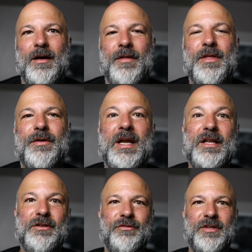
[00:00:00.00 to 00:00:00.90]
On the other
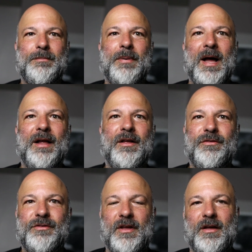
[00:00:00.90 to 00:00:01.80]
hand, you see
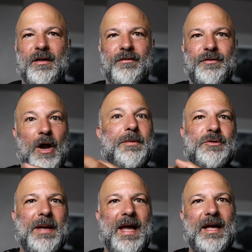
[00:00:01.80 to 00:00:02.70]
piles of
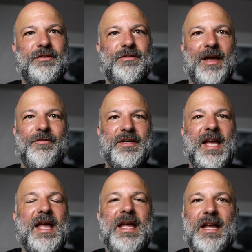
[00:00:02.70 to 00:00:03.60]
garbage bags every
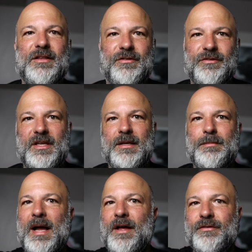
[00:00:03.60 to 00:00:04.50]
day, and you see
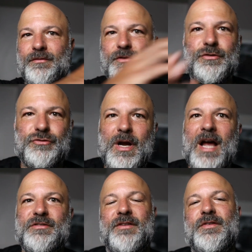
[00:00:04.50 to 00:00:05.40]
piles of loose
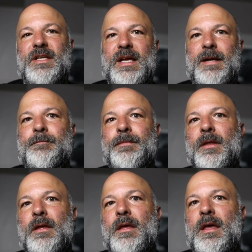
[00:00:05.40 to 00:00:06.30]
trash every day.
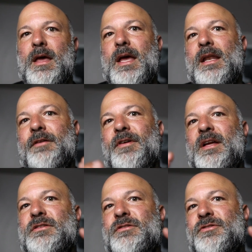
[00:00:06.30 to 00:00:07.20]
And if
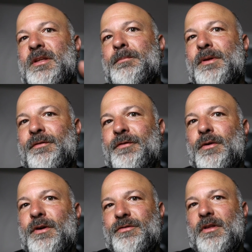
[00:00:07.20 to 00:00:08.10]
I simply
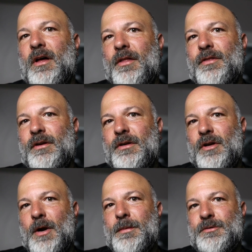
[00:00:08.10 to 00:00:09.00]
focus on the
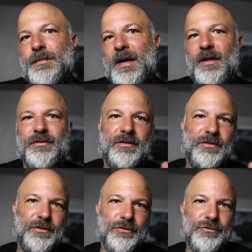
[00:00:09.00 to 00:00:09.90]
garbage piles
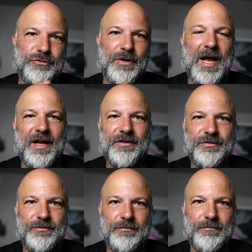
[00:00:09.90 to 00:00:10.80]
and loose
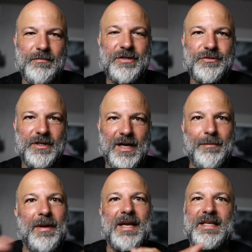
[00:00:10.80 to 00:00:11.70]
trash metric, I
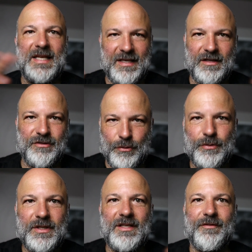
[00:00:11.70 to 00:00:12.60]
might get a
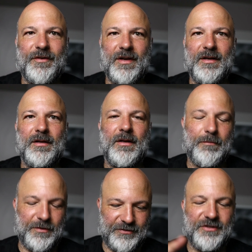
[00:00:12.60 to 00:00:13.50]
totally different
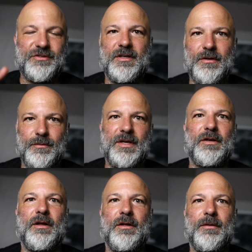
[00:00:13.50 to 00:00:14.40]
precision and
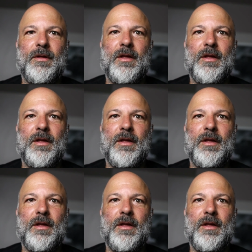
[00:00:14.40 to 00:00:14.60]
recall.